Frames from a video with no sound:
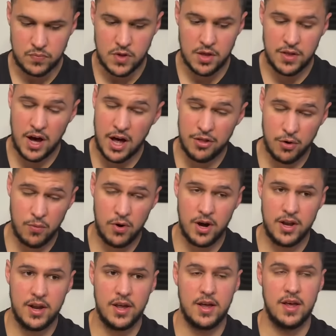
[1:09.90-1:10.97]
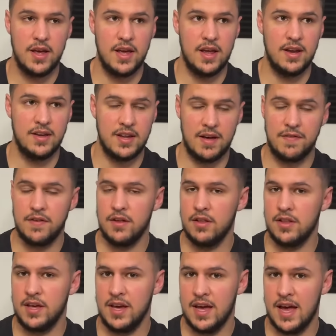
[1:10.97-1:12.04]
the other one, it
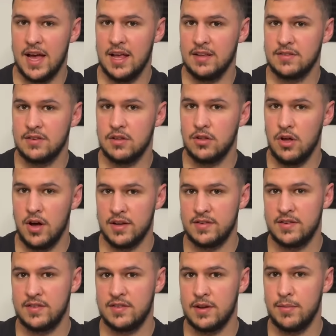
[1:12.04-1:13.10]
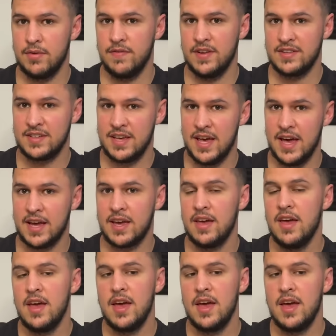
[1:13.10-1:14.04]
definitely has lost some of its kick,